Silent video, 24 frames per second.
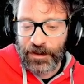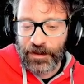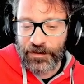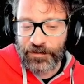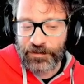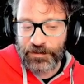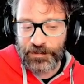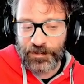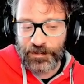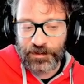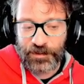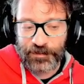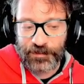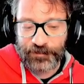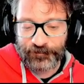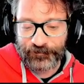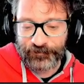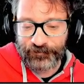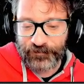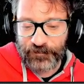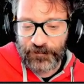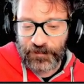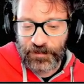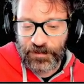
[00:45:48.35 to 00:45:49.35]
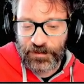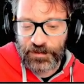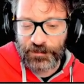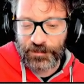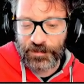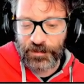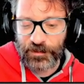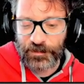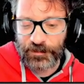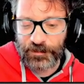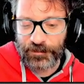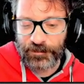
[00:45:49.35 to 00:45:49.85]
I should put a
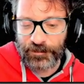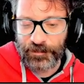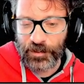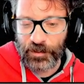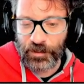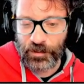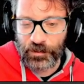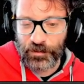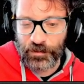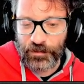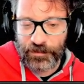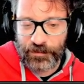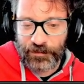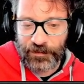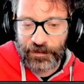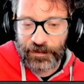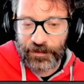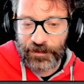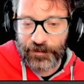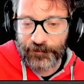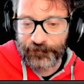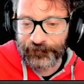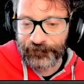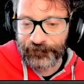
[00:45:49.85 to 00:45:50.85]
pause in there.